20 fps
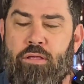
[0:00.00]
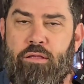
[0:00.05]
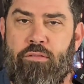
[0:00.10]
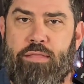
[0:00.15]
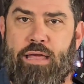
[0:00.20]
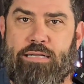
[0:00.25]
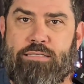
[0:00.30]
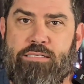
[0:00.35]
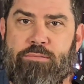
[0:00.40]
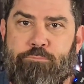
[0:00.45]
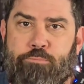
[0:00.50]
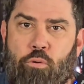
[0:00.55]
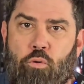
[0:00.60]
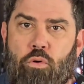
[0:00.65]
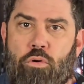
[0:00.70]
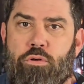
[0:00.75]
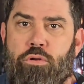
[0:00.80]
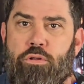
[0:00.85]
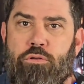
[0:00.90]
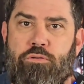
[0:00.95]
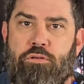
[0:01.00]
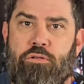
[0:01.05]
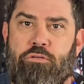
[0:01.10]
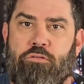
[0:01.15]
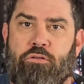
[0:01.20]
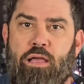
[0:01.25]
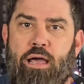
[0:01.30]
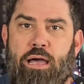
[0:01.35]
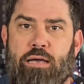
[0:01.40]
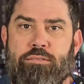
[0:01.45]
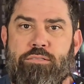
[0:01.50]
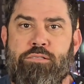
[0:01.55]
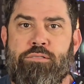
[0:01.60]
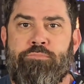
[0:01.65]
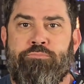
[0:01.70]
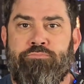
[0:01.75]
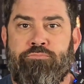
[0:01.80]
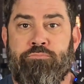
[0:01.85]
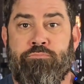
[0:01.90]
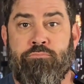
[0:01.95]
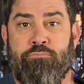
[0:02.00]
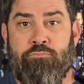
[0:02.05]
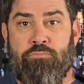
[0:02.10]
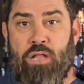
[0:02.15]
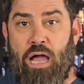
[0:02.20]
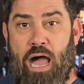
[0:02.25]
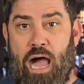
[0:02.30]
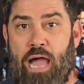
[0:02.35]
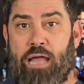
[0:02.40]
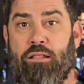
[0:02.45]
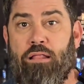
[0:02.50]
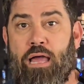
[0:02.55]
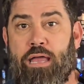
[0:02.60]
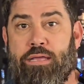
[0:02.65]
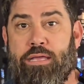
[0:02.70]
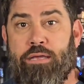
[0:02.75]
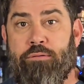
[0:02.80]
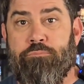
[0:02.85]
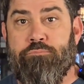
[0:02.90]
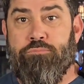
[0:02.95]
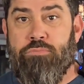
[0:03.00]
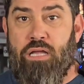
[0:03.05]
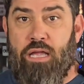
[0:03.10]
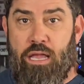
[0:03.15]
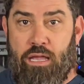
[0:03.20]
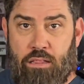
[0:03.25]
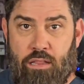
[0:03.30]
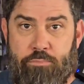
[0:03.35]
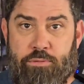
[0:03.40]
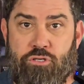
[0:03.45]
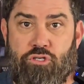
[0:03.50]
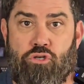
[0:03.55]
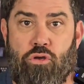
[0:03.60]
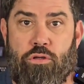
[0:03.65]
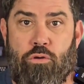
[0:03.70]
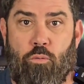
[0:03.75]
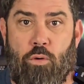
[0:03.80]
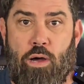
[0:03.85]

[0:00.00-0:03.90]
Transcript: That's important to discuss. I like it, and let me show you